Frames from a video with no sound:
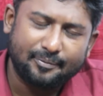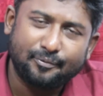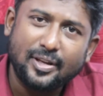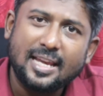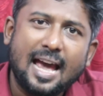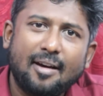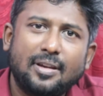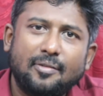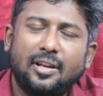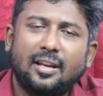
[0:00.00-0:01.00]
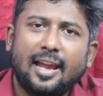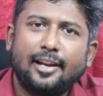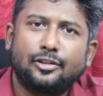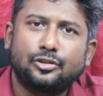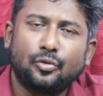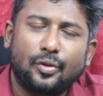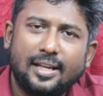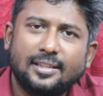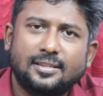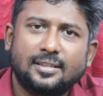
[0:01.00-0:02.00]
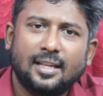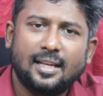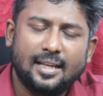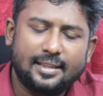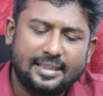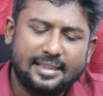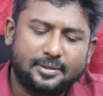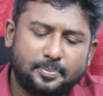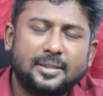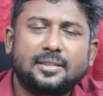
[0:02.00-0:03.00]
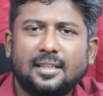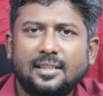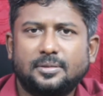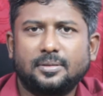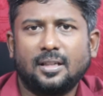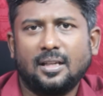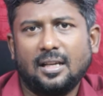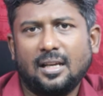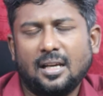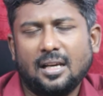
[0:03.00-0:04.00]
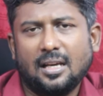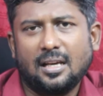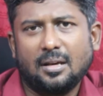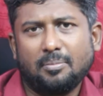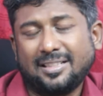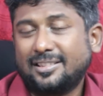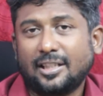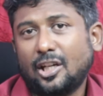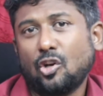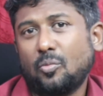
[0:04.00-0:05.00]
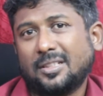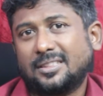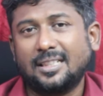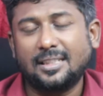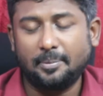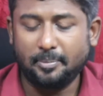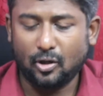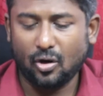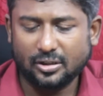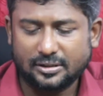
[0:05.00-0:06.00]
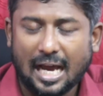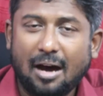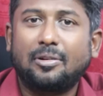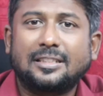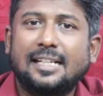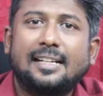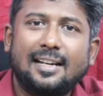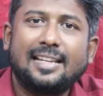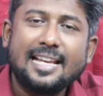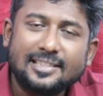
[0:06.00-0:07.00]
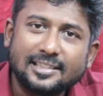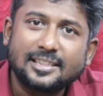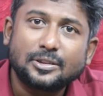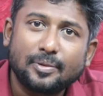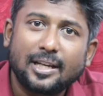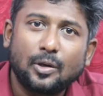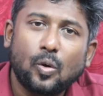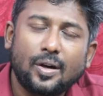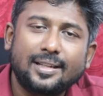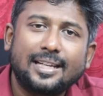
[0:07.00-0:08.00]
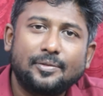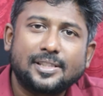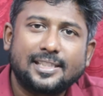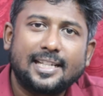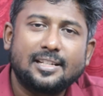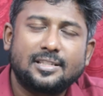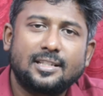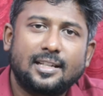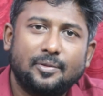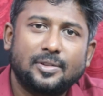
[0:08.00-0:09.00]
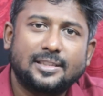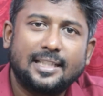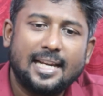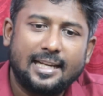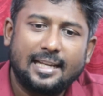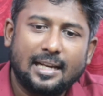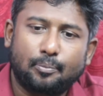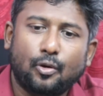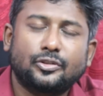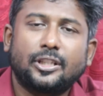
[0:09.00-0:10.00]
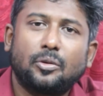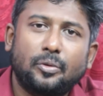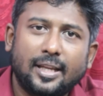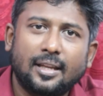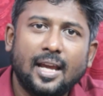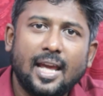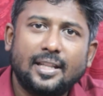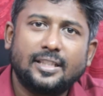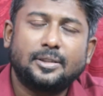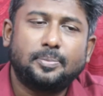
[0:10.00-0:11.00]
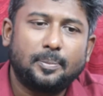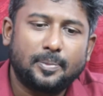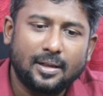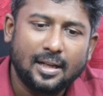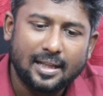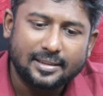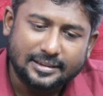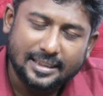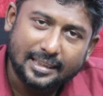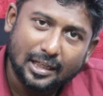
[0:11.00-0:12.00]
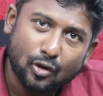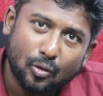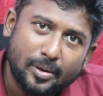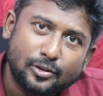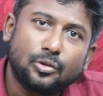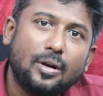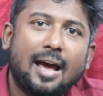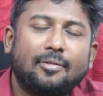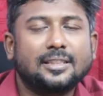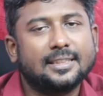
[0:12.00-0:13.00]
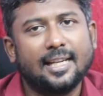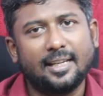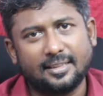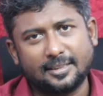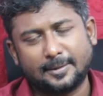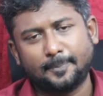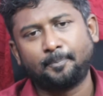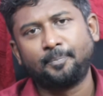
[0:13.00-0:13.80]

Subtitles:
we have every right to release these prisoners, but the central government said that because our central agencies were involved in investigating and prosecuting these people, the central government should have a say in this.